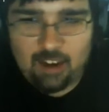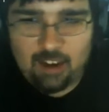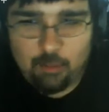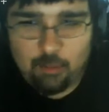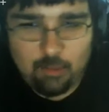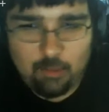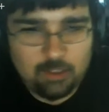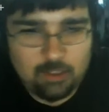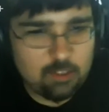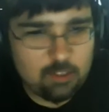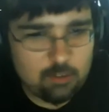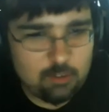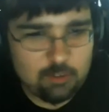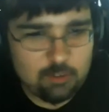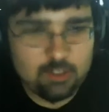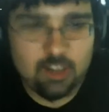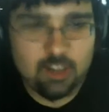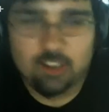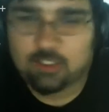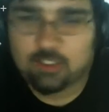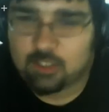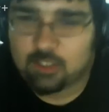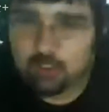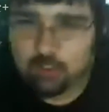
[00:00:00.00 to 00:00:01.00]
a whole bunch of new
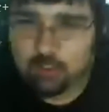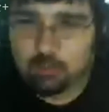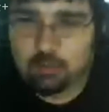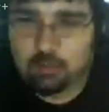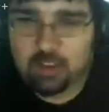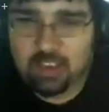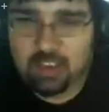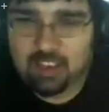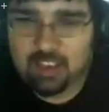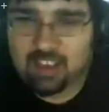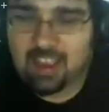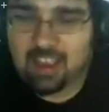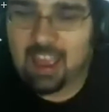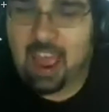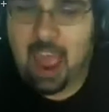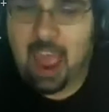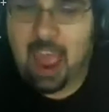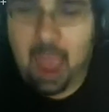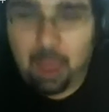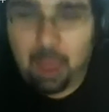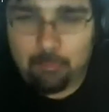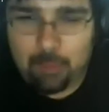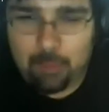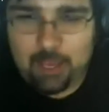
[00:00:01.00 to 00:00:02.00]
songs, including
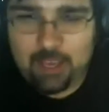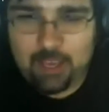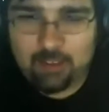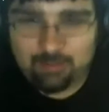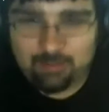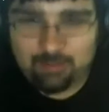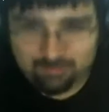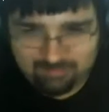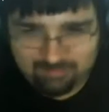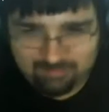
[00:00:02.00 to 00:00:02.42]
Happy.